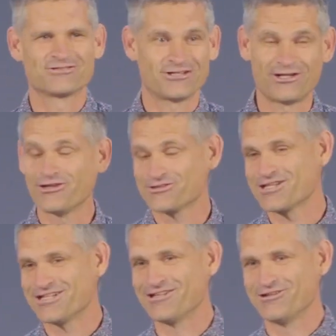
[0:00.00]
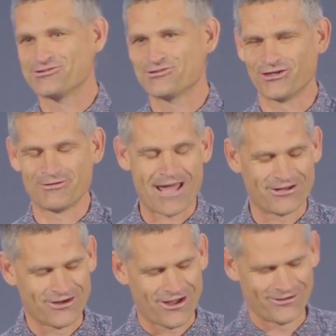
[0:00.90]
told you I was going to tell you a story about
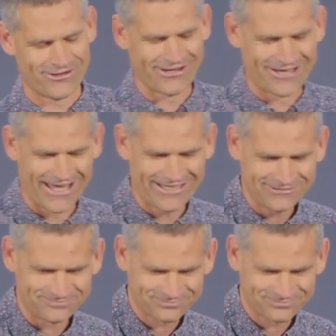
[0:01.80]
a road, okay?